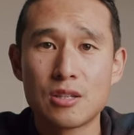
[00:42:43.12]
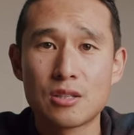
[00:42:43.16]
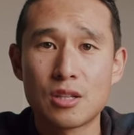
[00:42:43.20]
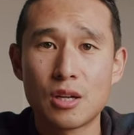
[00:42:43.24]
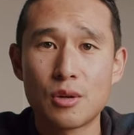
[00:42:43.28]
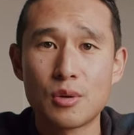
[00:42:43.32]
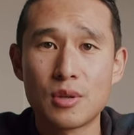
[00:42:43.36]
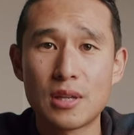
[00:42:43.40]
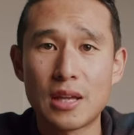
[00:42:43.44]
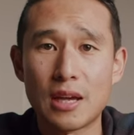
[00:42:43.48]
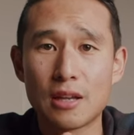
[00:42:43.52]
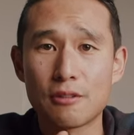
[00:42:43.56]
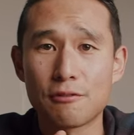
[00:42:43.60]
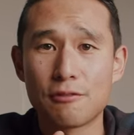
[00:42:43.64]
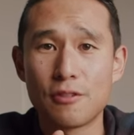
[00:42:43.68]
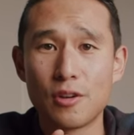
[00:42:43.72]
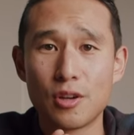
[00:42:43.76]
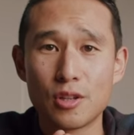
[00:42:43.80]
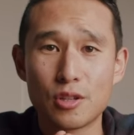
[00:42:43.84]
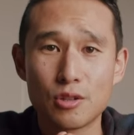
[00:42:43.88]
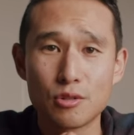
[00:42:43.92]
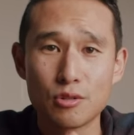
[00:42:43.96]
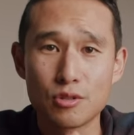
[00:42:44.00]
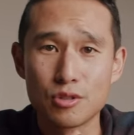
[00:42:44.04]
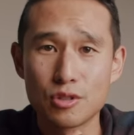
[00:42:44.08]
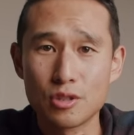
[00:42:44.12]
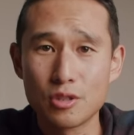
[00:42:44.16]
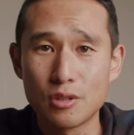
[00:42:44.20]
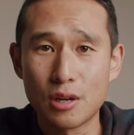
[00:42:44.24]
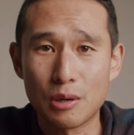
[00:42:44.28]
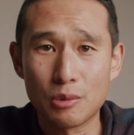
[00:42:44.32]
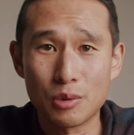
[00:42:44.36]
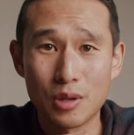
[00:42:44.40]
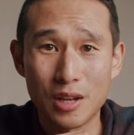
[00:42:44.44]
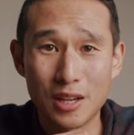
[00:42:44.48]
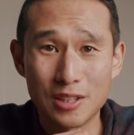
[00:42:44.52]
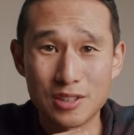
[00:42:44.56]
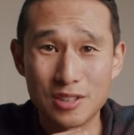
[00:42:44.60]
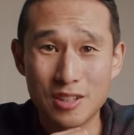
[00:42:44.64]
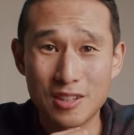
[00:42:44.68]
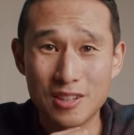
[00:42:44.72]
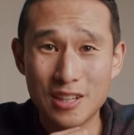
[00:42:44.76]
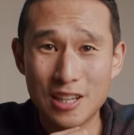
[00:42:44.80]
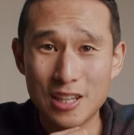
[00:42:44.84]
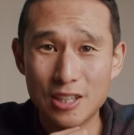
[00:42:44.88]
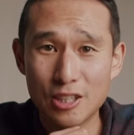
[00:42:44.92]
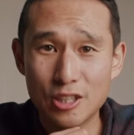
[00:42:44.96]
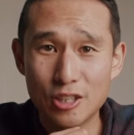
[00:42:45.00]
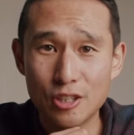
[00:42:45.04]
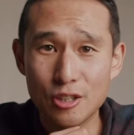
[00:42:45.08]
So without further ado, I would like to
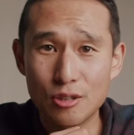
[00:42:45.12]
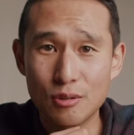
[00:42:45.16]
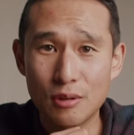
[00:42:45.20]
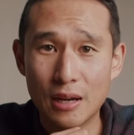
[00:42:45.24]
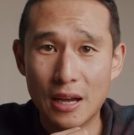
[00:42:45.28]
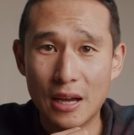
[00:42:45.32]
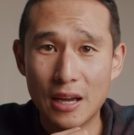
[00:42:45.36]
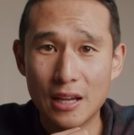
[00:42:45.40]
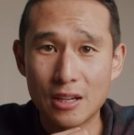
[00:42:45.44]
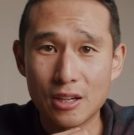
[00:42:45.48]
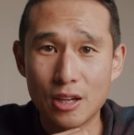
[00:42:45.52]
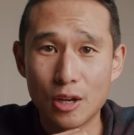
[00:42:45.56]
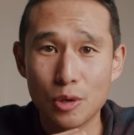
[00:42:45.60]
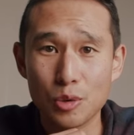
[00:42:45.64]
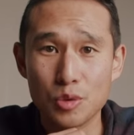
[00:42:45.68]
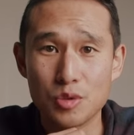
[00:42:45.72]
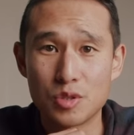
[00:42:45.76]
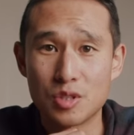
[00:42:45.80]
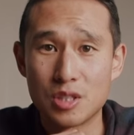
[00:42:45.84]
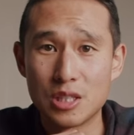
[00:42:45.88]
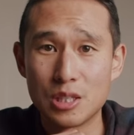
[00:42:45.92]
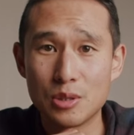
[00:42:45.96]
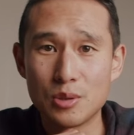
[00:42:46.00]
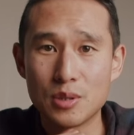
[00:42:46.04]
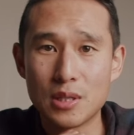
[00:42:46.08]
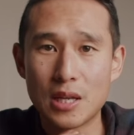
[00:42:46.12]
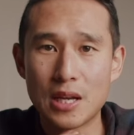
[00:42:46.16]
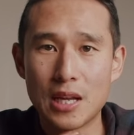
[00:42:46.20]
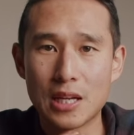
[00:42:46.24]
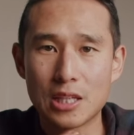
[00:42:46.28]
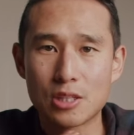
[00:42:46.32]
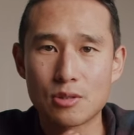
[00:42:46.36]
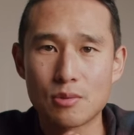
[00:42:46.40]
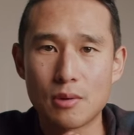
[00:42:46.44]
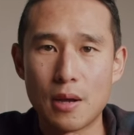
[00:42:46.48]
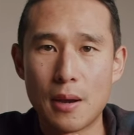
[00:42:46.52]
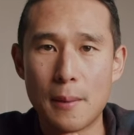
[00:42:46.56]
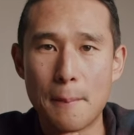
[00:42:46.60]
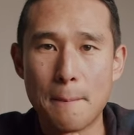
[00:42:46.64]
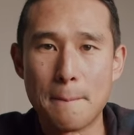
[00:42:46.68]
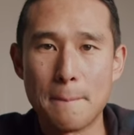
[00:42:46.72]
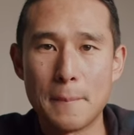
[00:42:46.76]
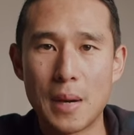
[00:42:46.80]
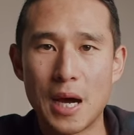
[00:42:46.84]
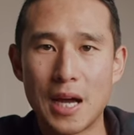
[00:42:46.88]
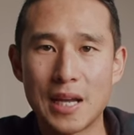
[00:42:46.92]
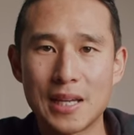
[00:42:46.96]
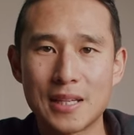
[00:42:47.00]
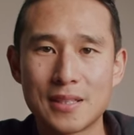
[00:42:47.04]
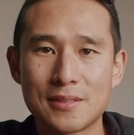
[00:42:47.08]
thank you and I will see you in the next one.
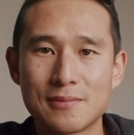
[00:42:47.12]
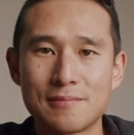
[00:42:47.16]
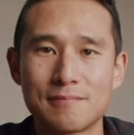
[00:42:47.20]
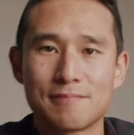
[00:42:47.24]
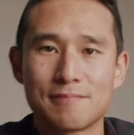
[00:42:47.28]
Bye.